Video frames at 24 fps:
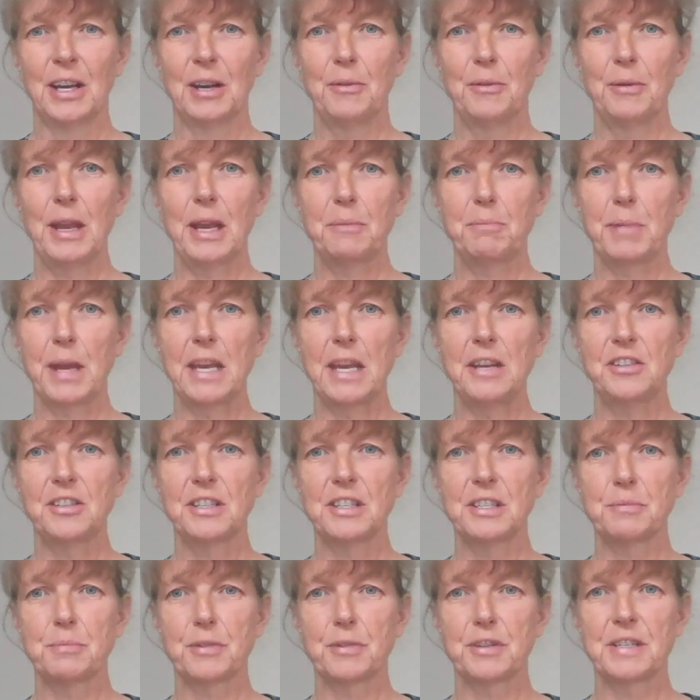We had
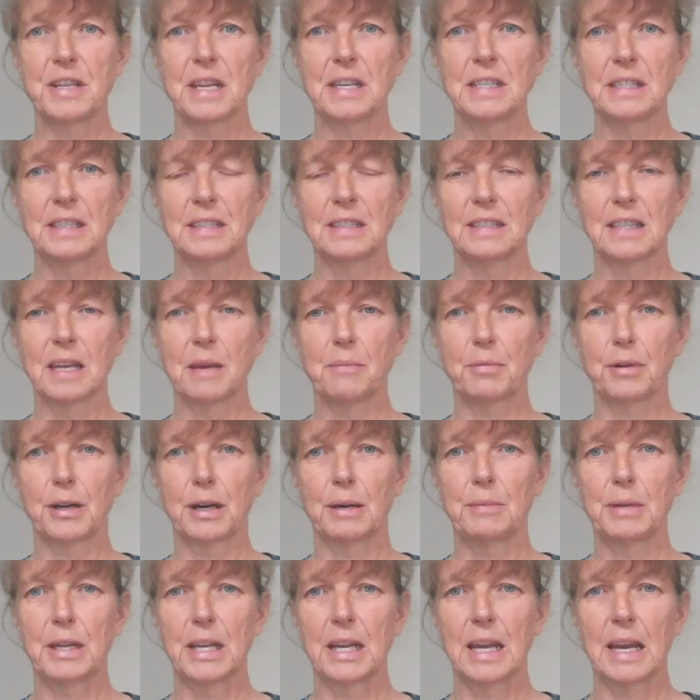patients presenting to their
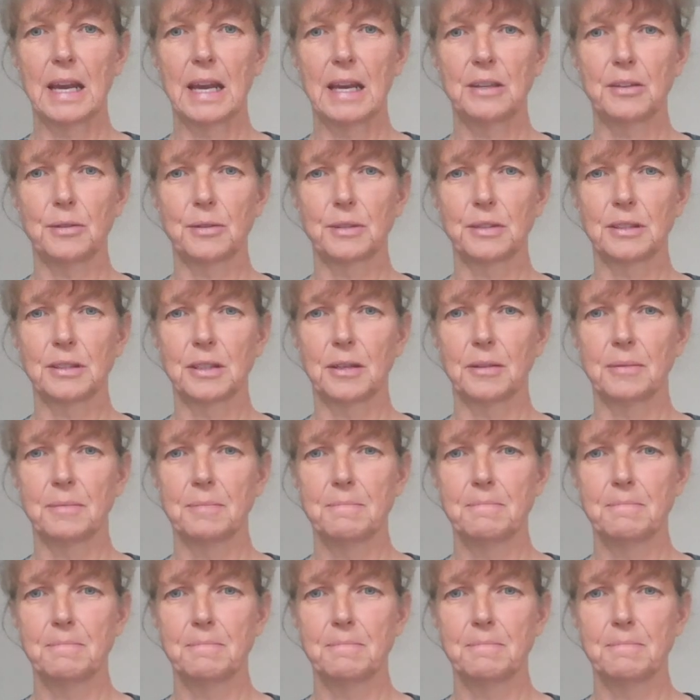primary care doctor.